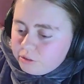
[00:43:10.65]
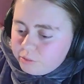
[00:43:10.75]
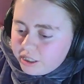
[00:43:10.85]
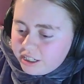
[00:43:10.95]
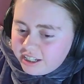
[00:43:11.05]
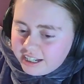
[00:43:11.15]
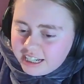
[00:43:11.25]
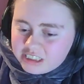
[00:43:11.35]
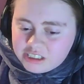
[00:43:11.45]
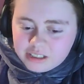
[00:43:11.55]
We're
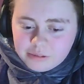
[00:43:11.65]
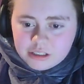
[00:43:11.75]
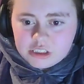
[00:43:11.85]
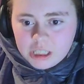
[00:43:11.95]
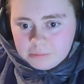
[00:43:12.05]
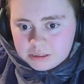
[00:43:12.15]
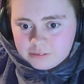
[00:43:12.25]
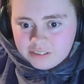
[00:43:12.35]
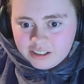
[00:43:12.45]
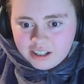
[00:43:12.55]
actually we're on
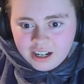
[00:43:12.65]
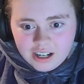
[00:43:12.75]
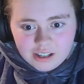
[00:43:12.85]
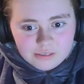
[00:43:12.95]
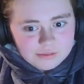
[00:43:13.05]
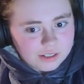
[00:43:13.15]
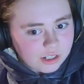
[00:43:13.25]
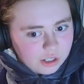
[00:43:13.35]
chapter four of